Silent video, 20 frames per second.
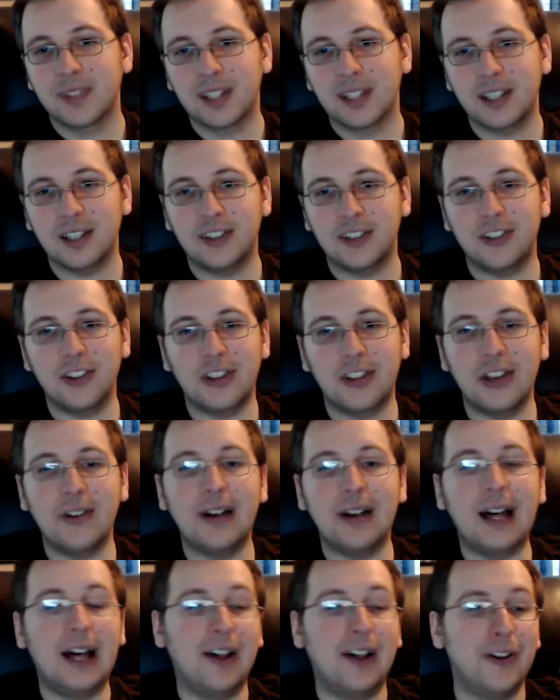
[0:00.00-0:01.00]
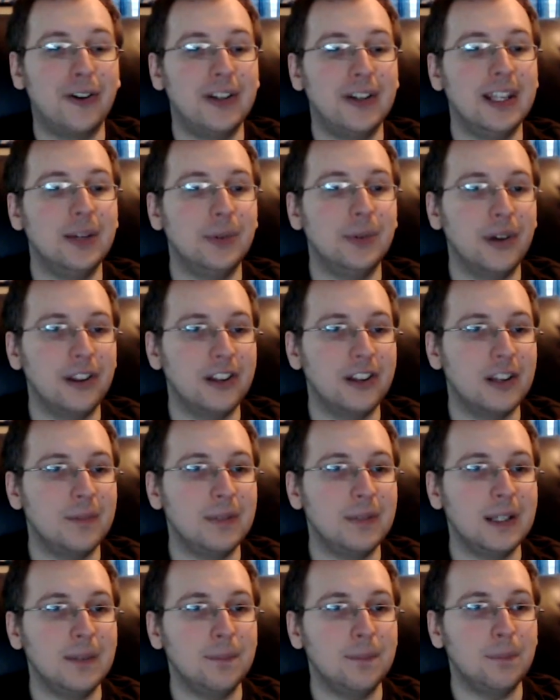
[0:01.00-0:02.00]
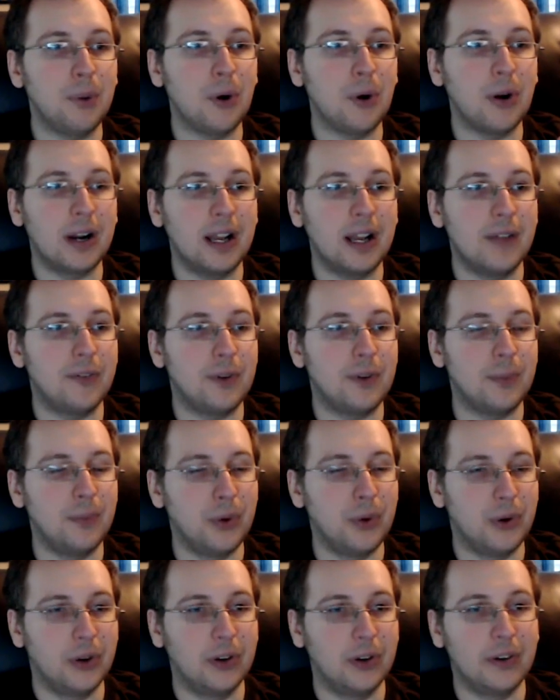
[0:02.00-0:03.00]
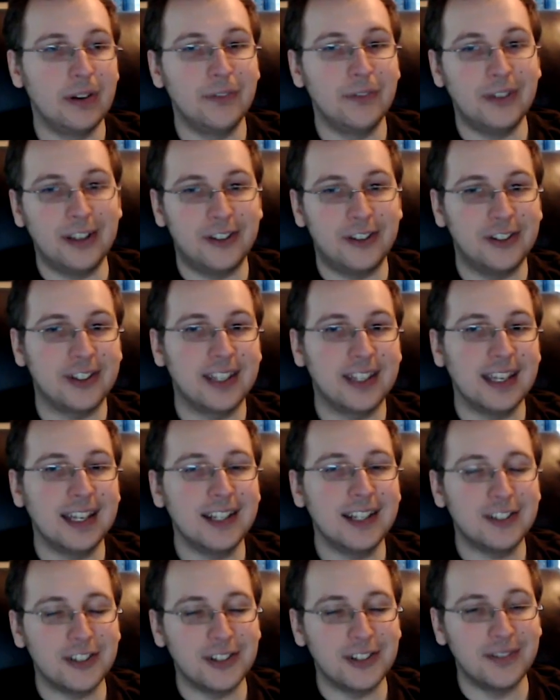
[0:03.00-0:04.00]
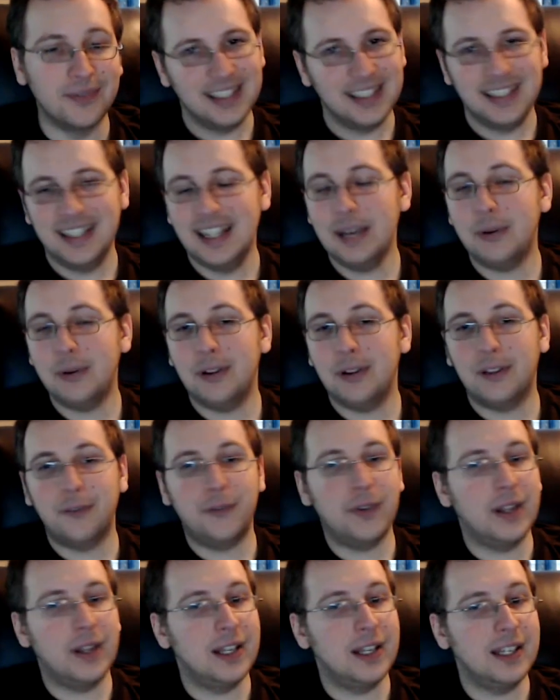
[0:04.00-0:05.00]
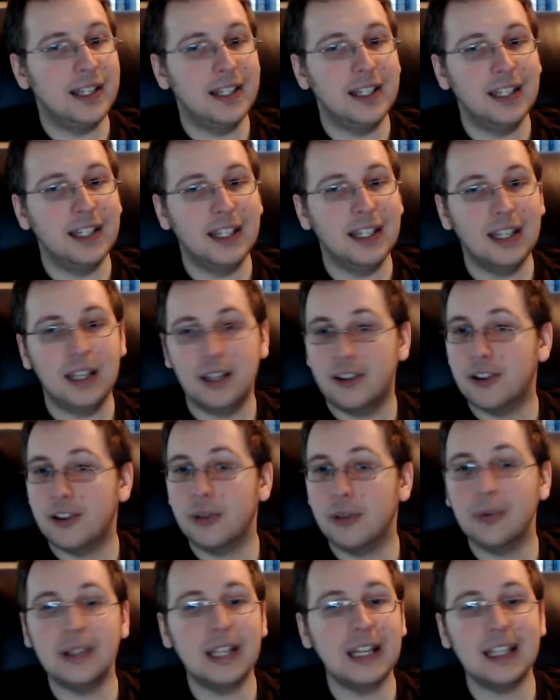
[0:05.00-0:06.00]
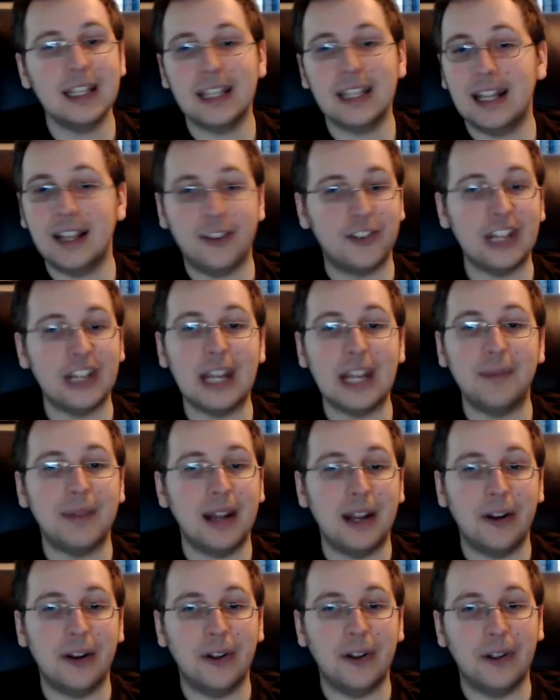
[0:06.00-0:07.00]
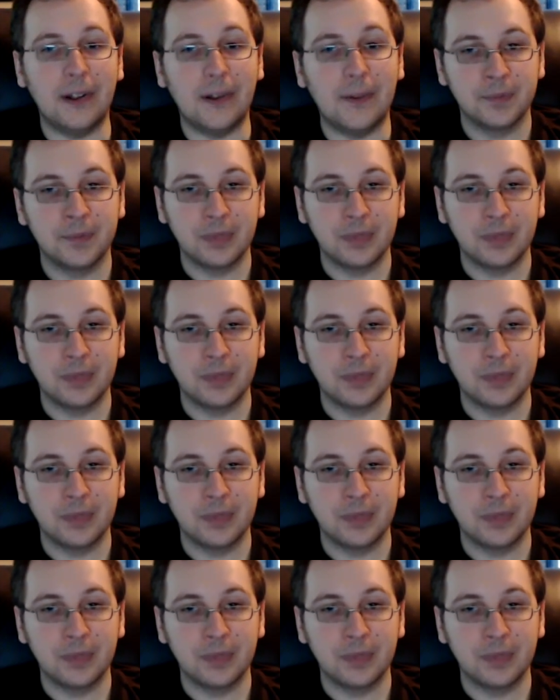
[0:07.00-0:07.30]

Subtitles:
Because just how honored he was to be part of a murder investigation. That was funny. So we didn't get a statement at all.